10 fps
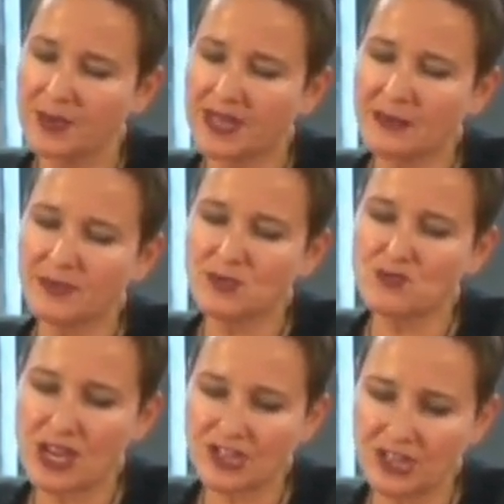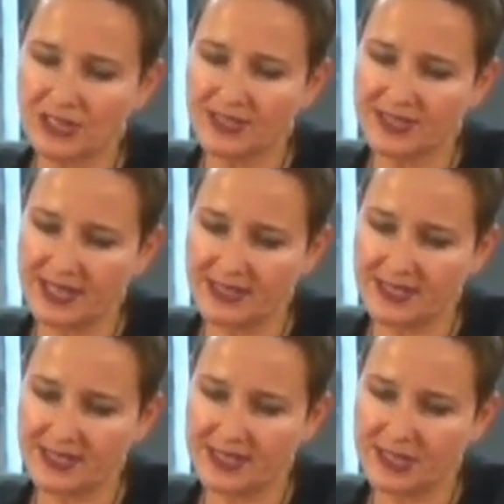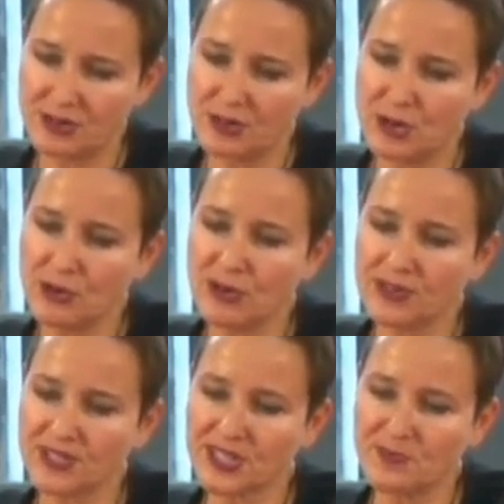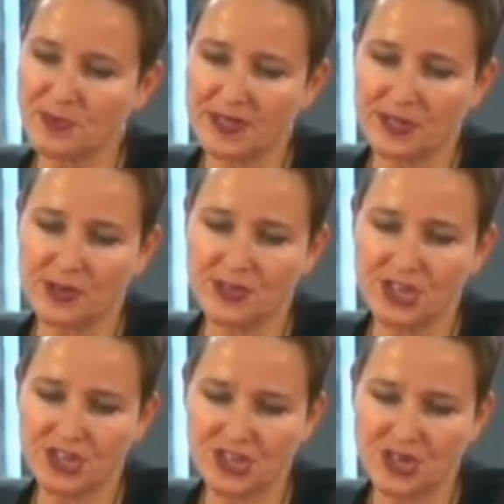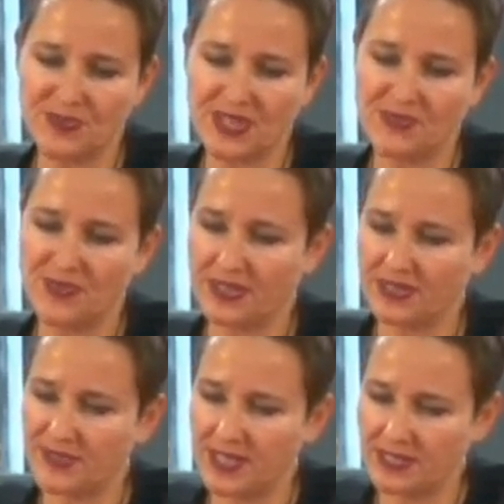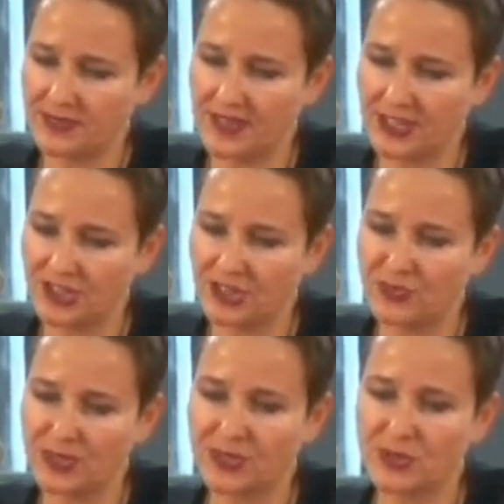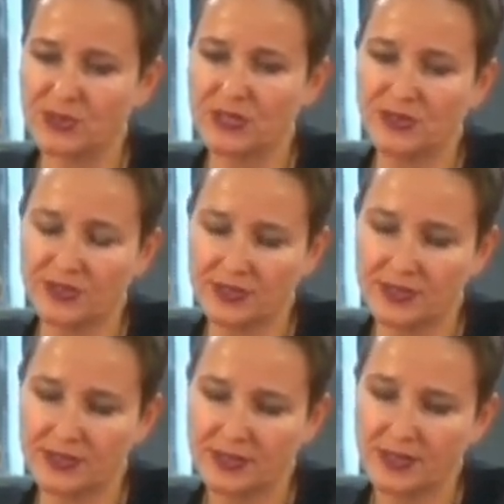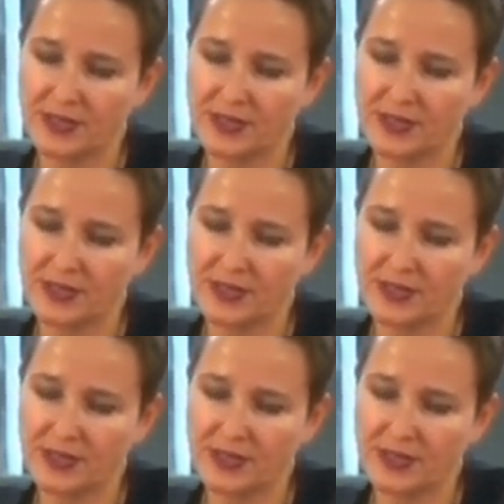becomes a rational necessity, no longer simply a condition of the effective satisfaction of one's own interests.